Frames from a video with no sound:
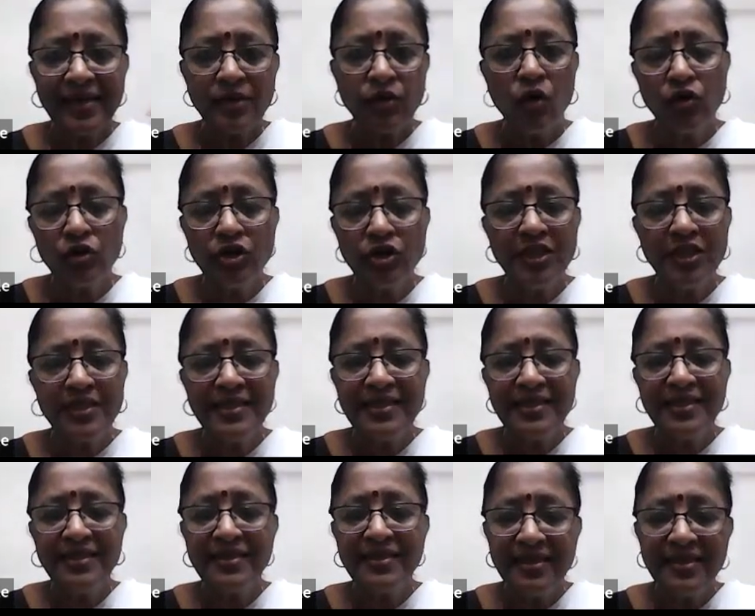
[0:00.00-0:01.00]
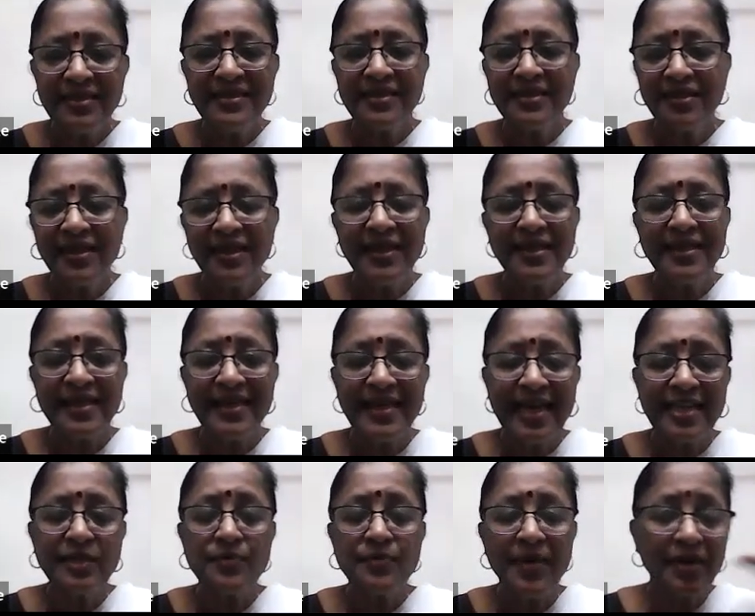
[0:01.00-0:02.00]
that consciousness is really that
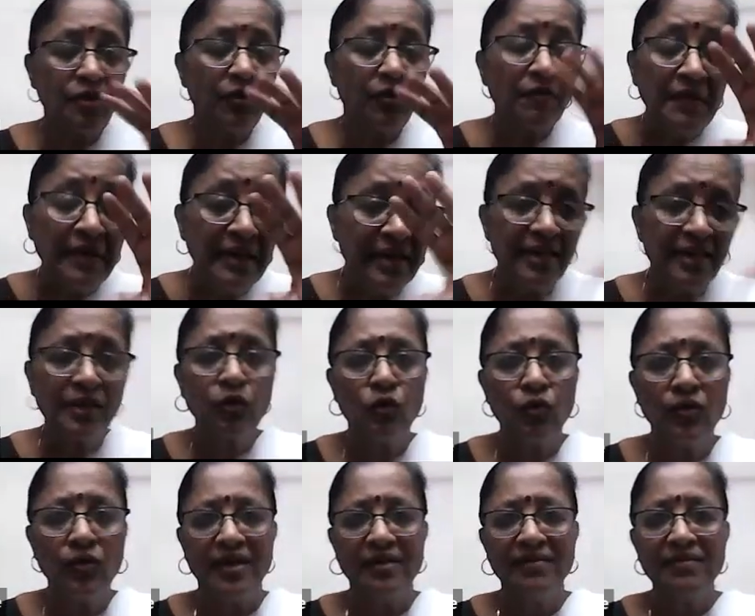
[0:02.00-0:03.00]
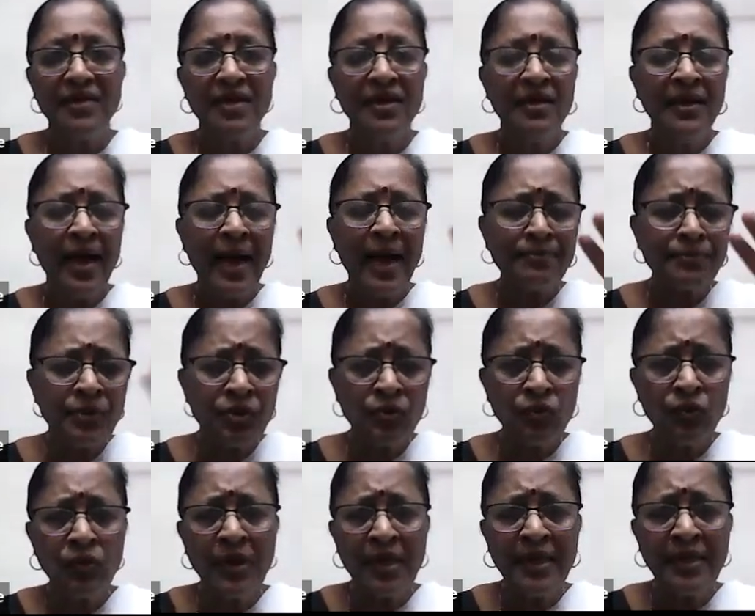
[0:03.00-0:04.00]
aspect of nirguna,
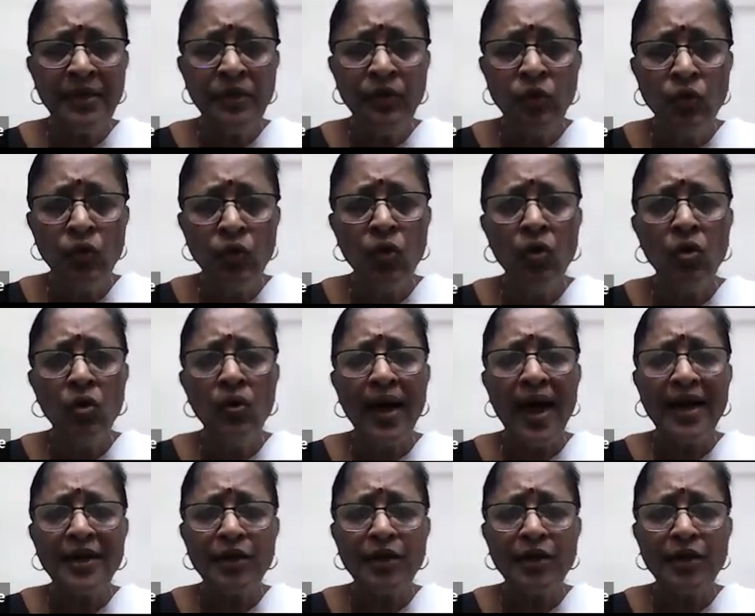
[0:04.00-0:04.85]
absolutely no